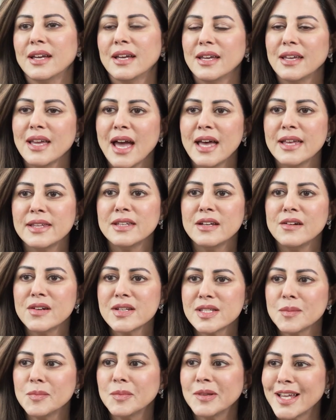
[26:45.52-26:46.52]
Yeah, there
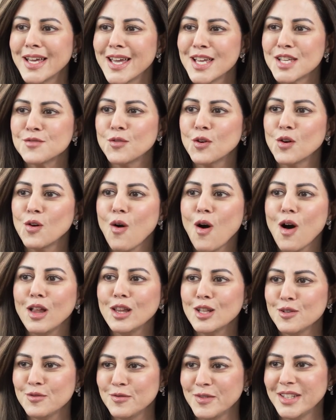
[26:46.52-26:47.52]
is a place for
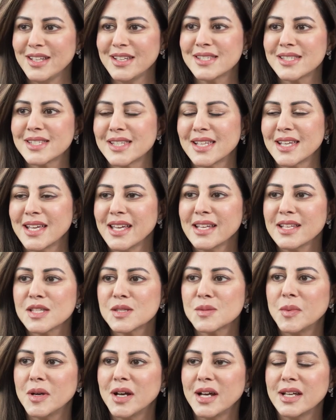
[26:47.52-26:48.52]
all of these
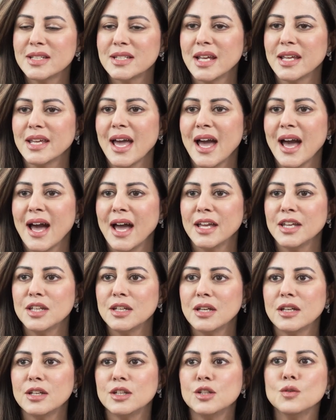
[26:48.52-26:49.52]
things, but
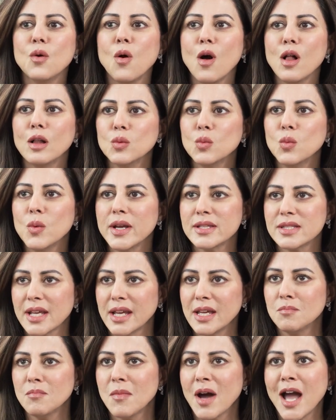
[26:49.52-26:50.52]
you always,
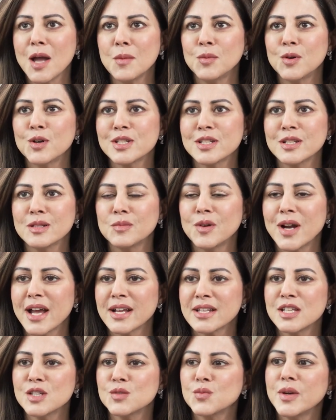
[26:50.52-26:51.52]
in my personal
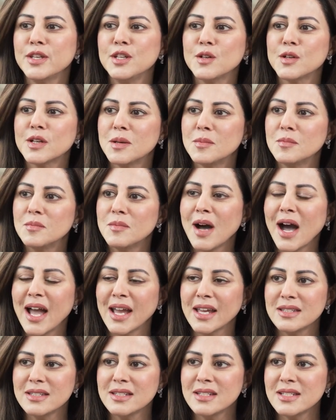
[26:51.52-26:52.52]
practice, when you
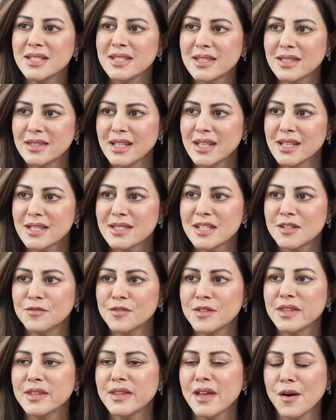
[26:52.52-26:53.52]
combine these
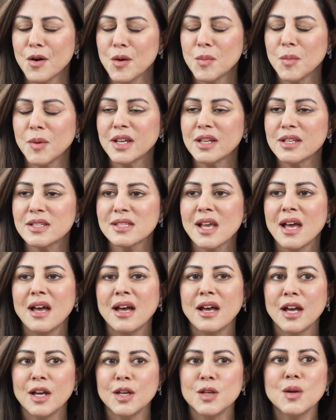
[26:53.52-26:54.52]
different therapies,
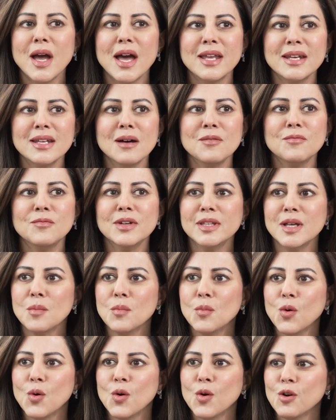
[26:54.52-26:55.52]
you end up with a
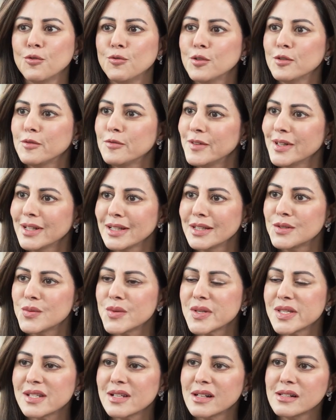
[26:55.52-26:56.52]
more fulfilled
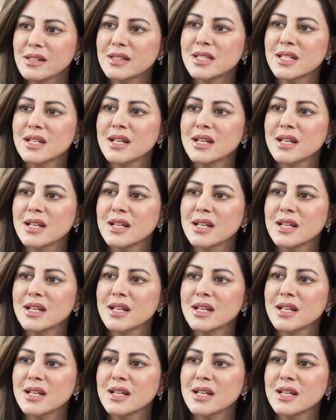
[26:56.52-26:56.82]
result.